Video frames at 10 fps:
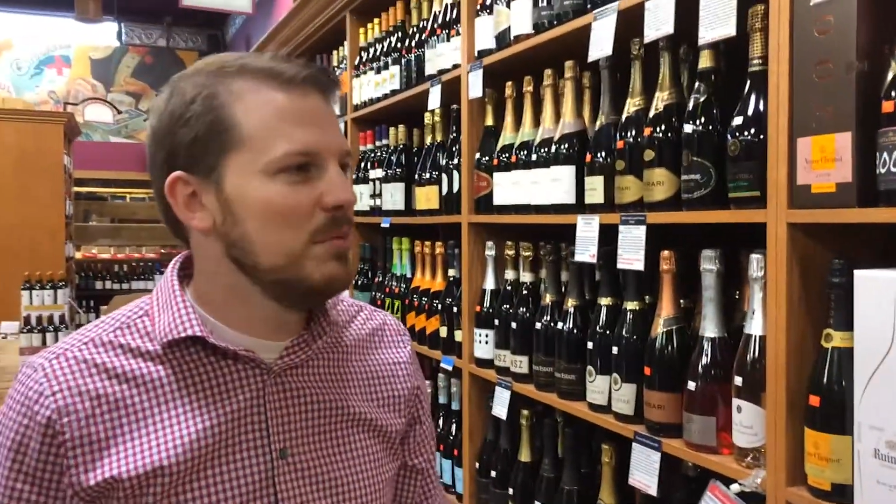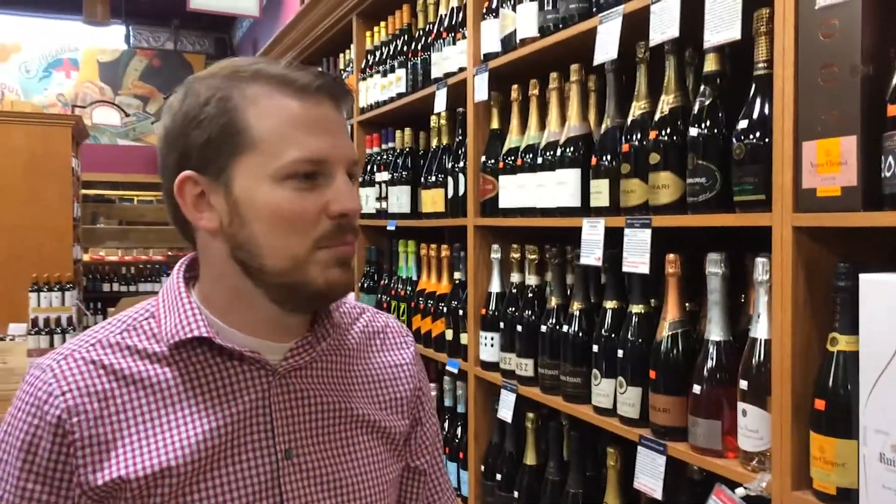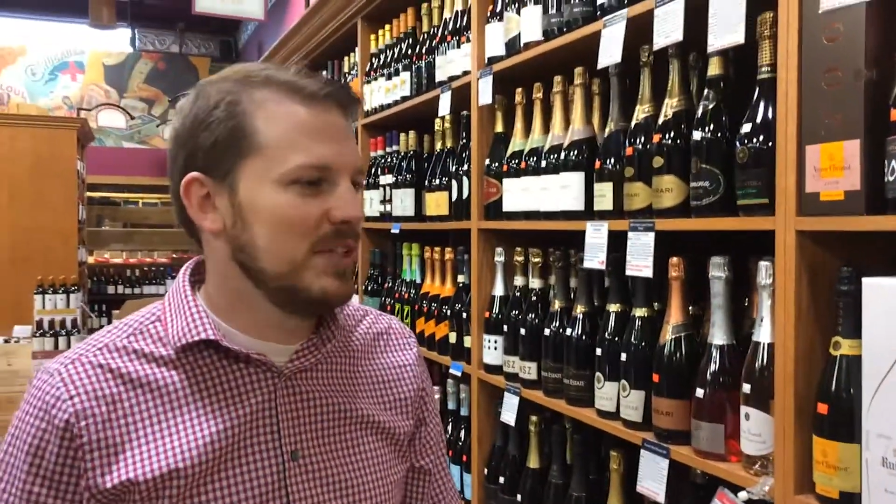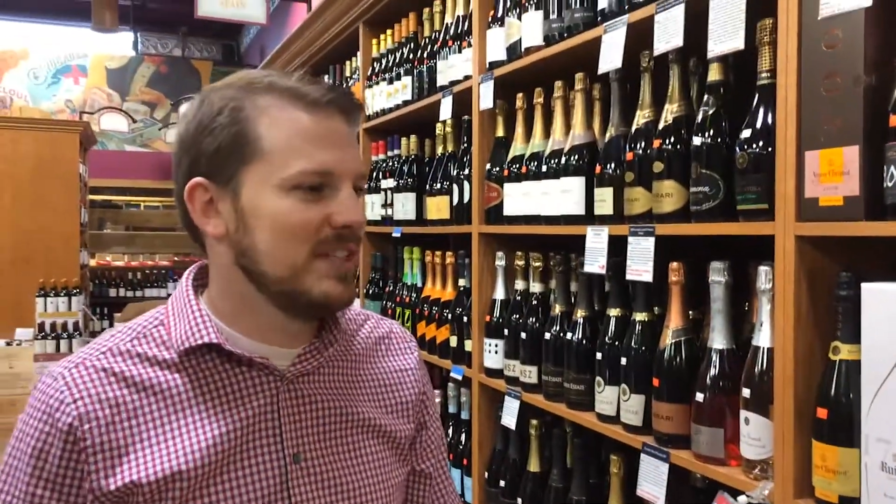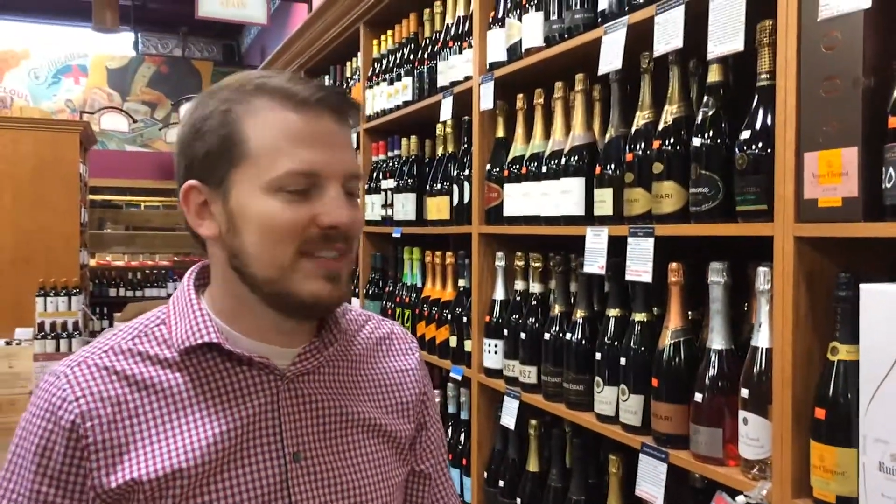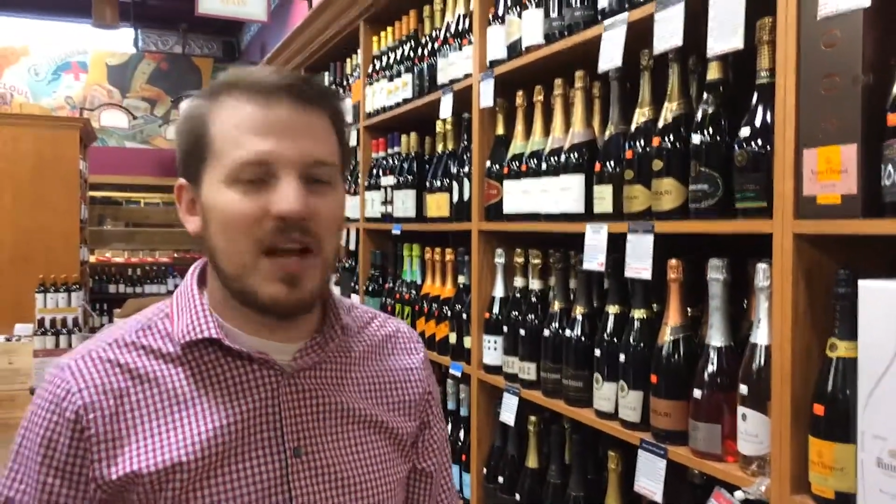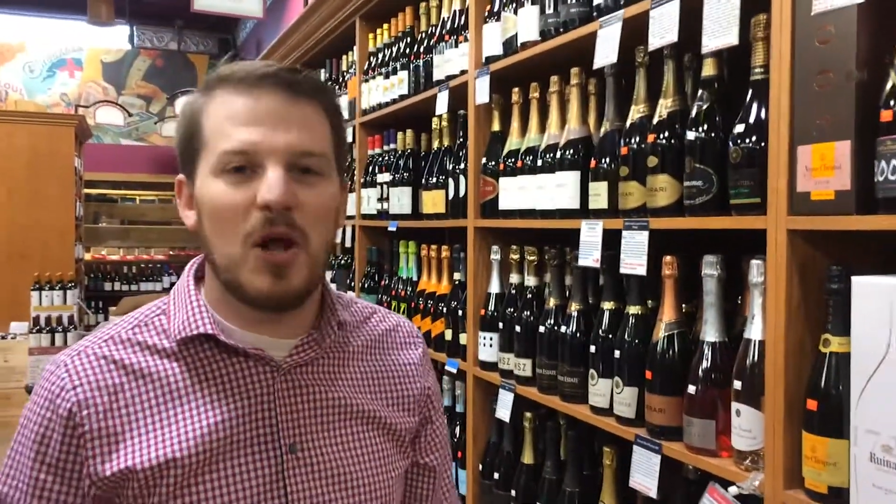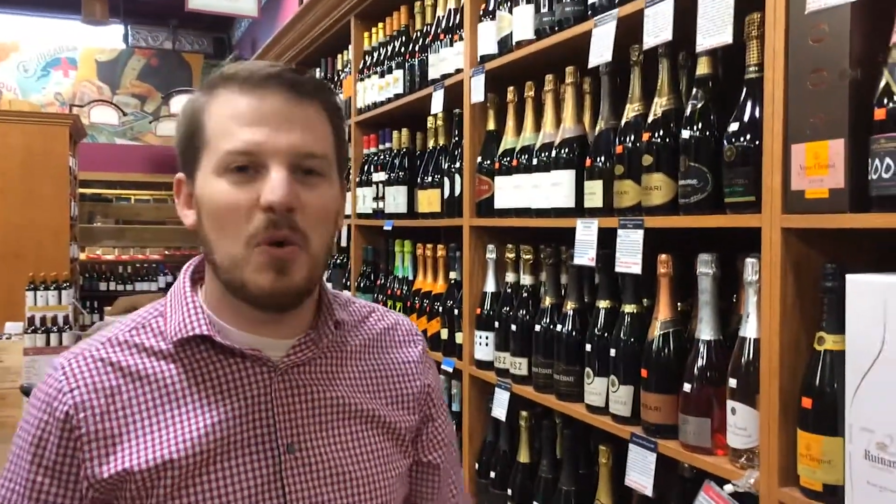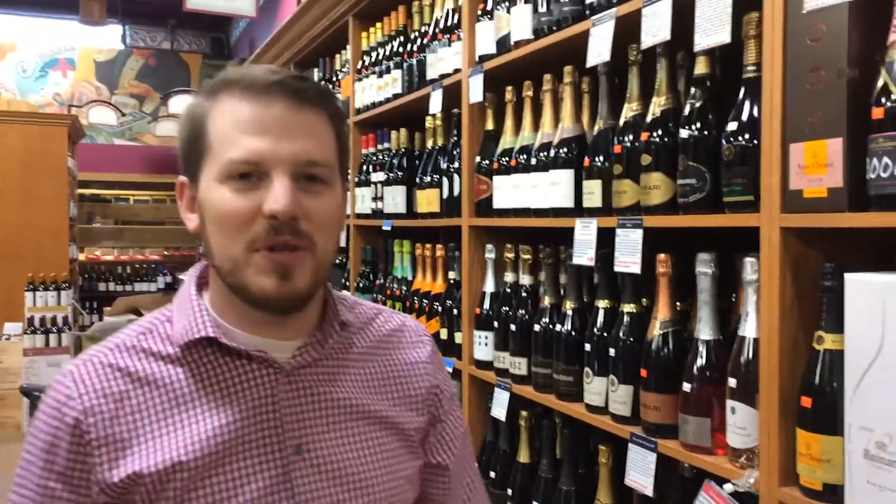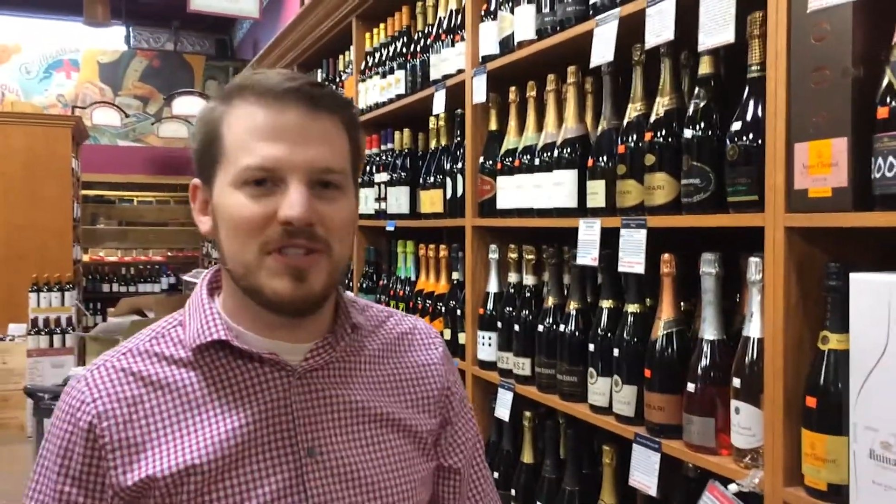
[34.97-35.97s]
but it's not
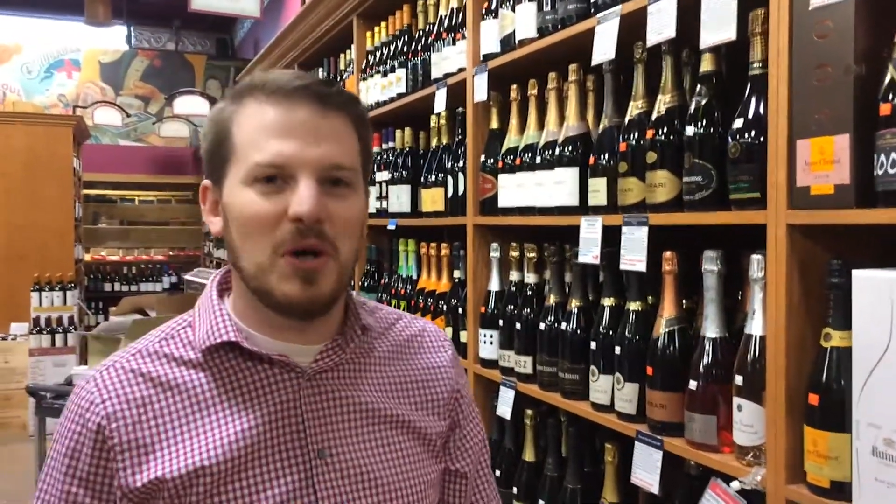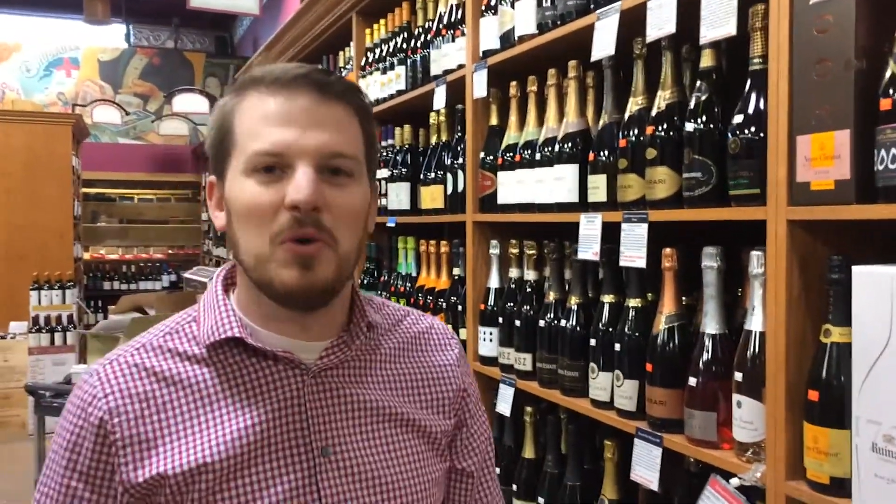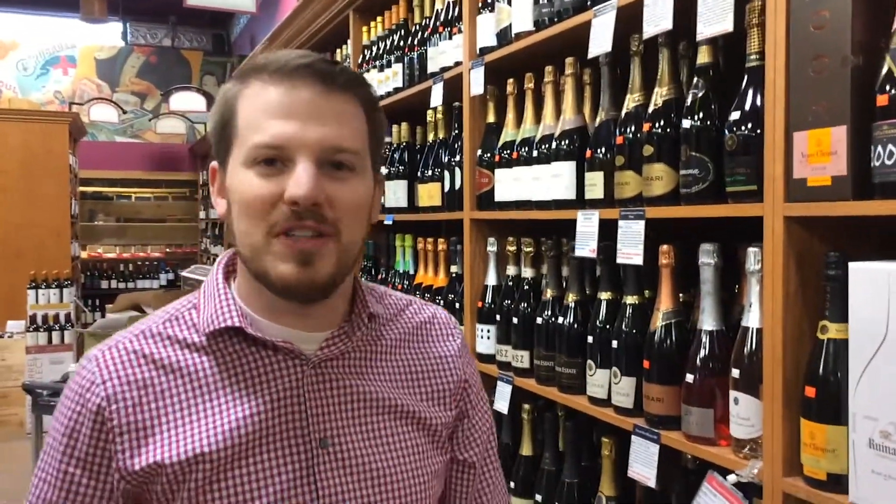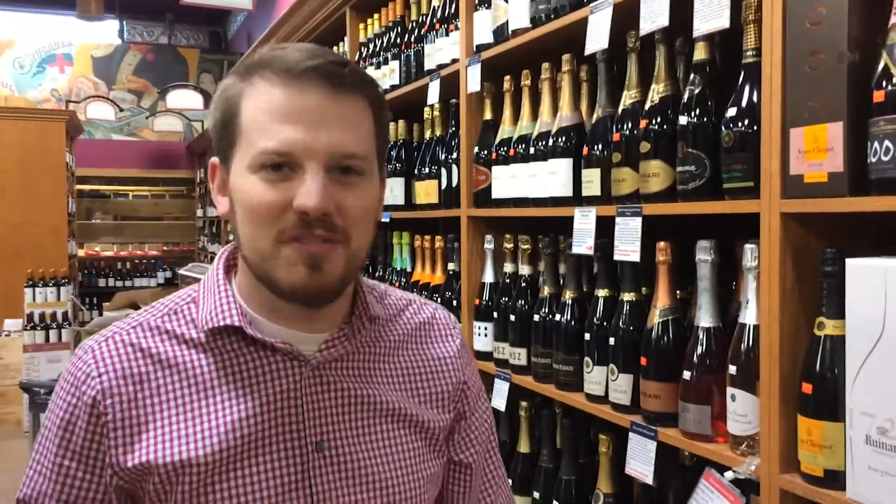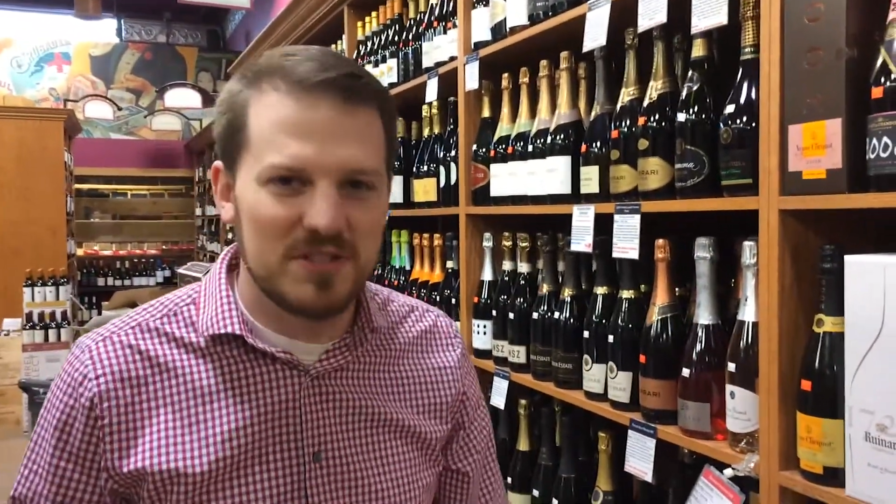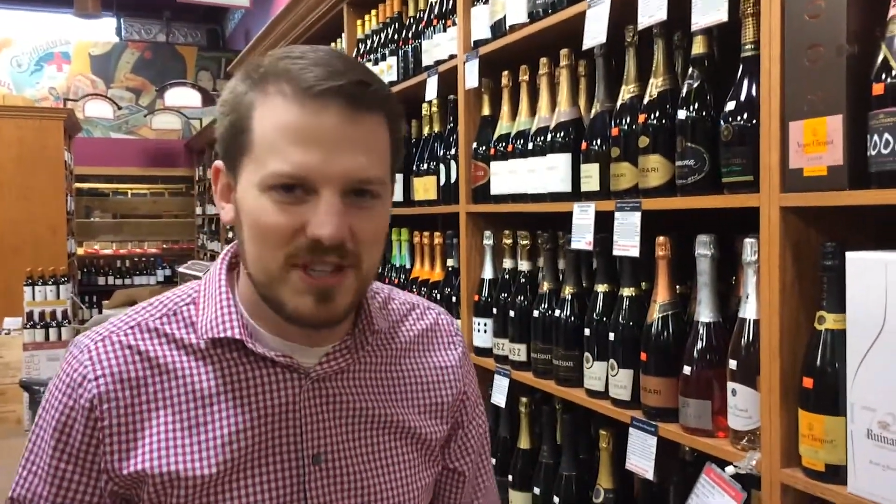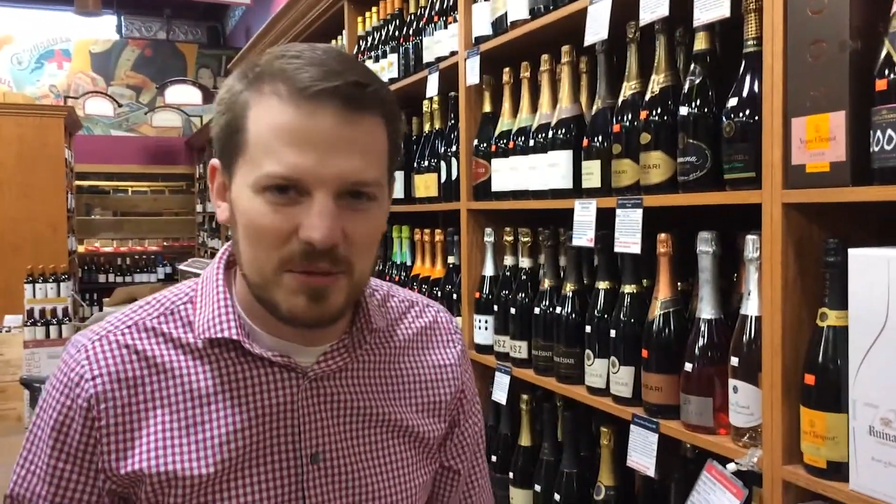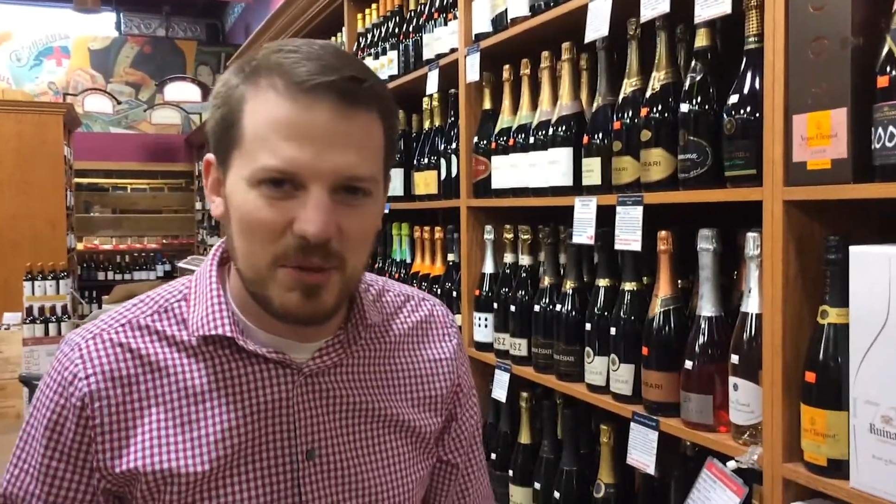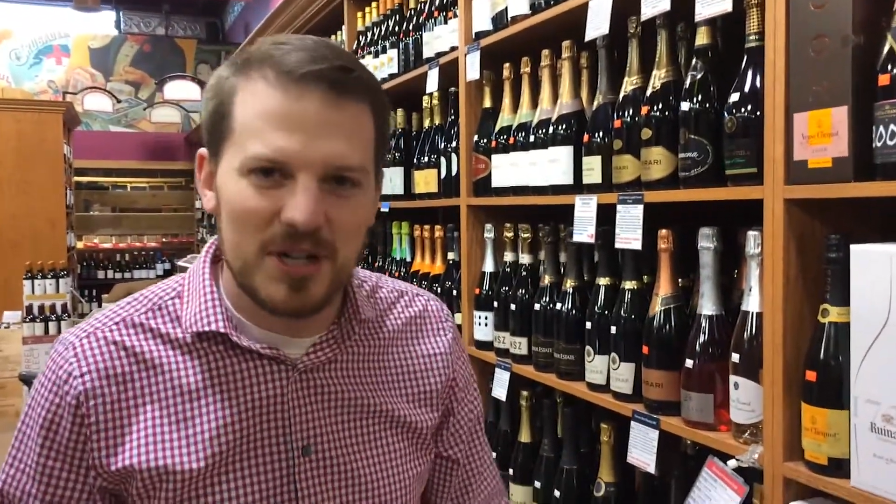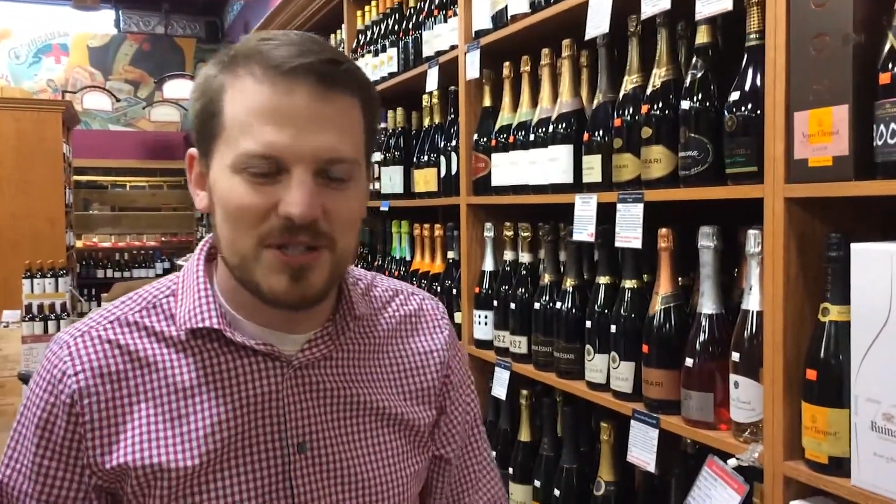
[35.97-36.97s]
always only for
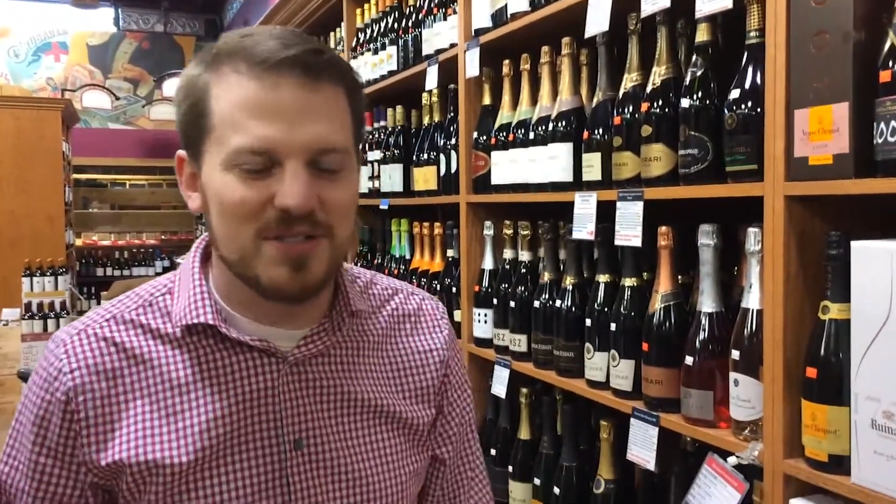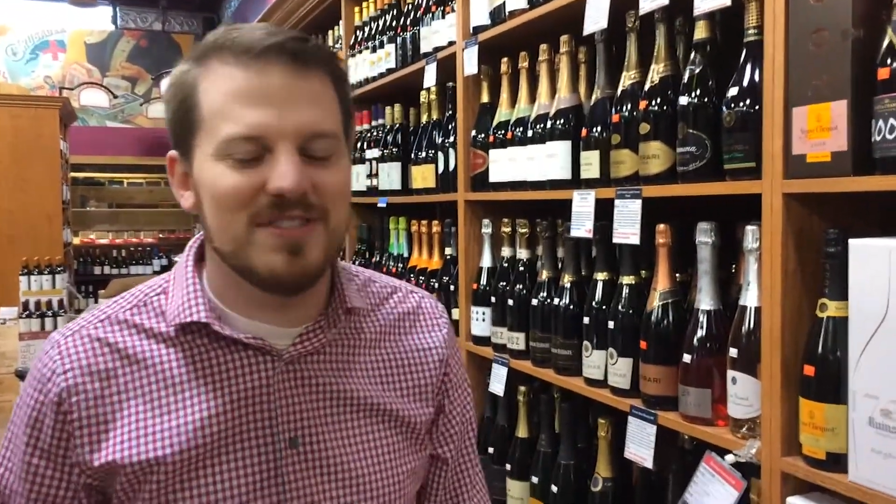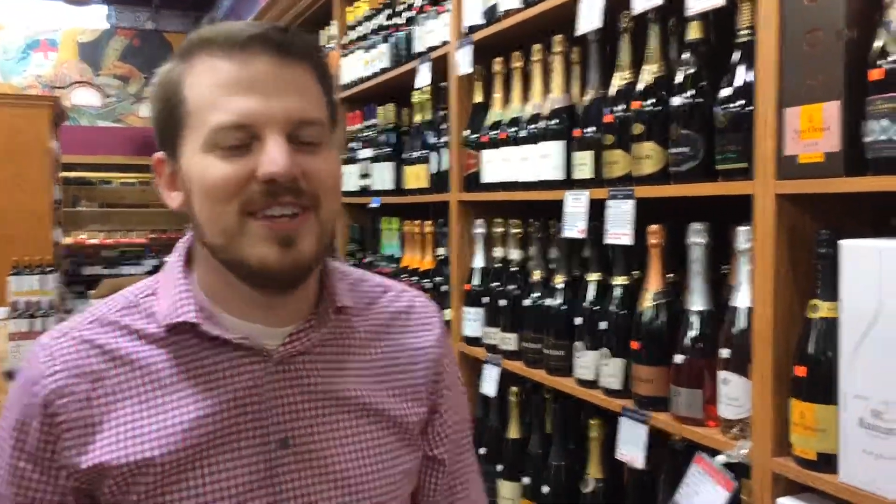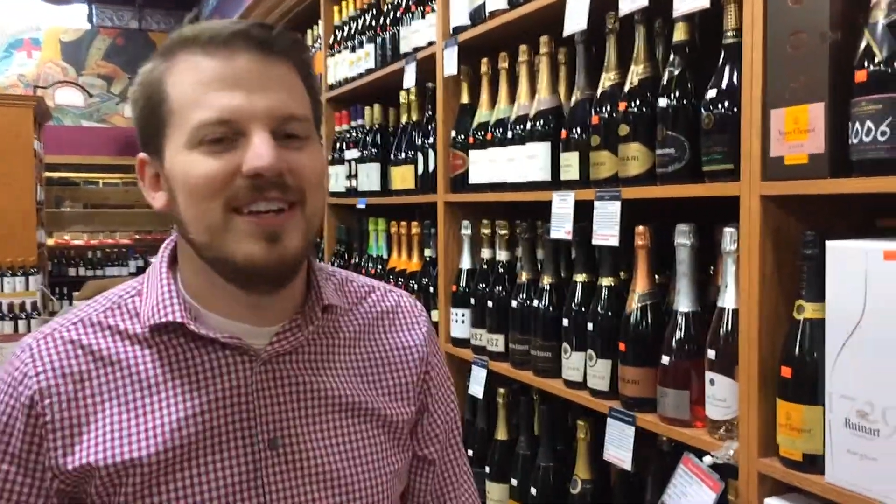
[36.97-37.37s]
celebrations.